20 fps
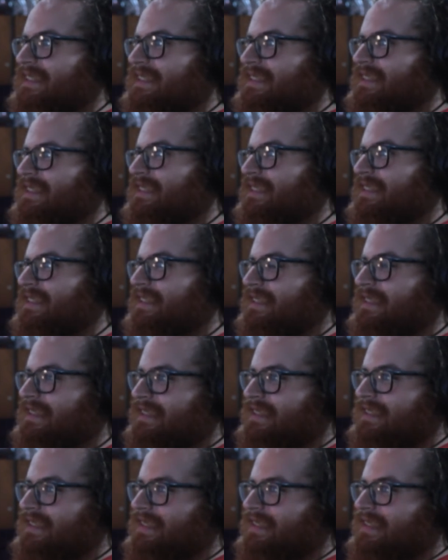
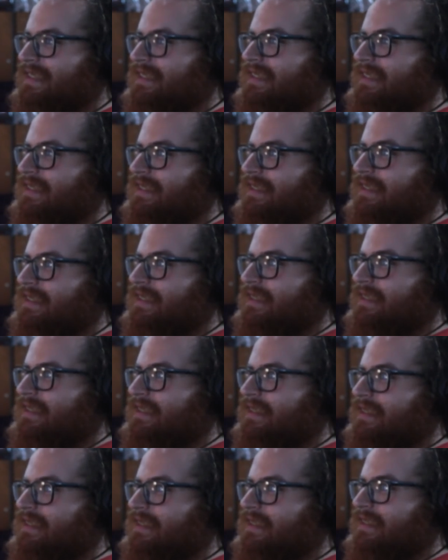
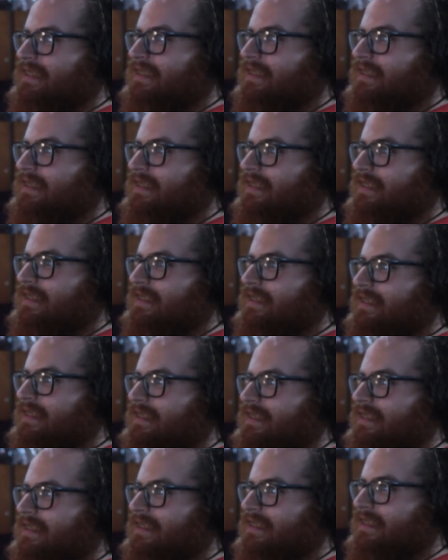
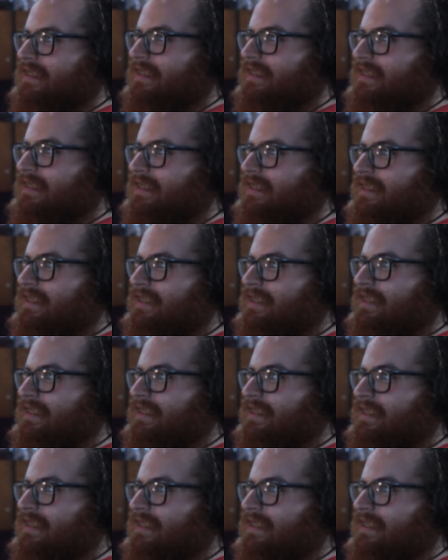
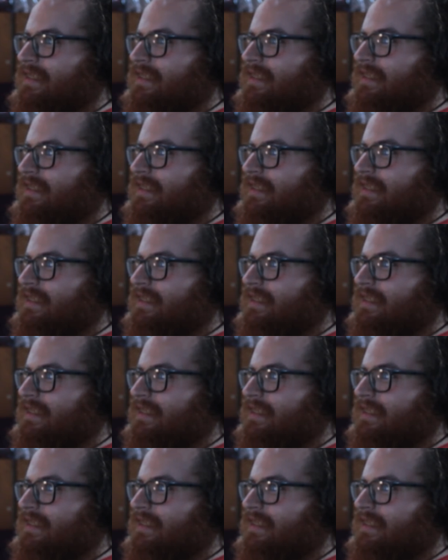[no speech]